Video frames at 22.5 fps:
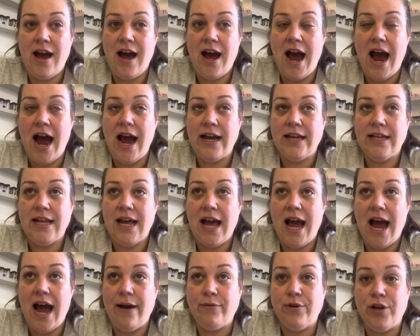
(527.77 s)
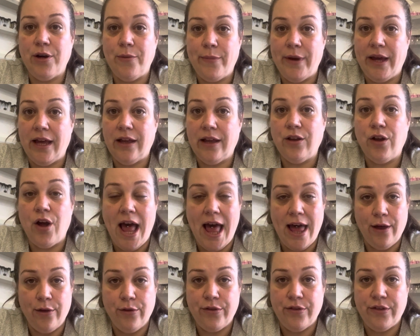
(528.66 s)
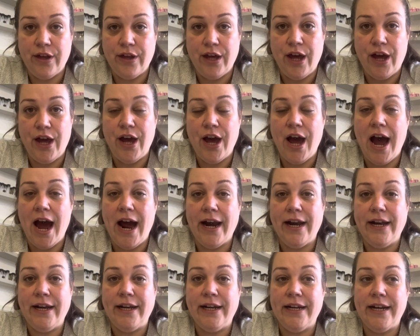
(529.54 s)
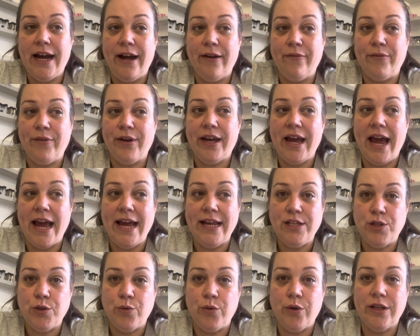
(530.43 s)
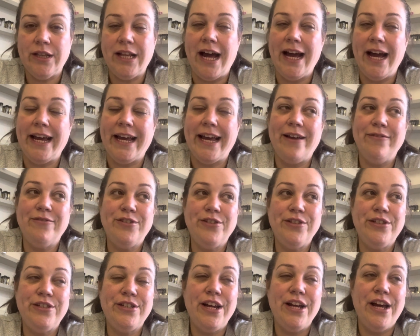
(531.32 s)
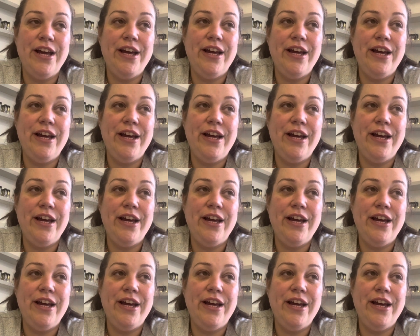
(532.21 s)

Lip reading: I'm gonna be a lot healthier, and I'm getting to, like, I've just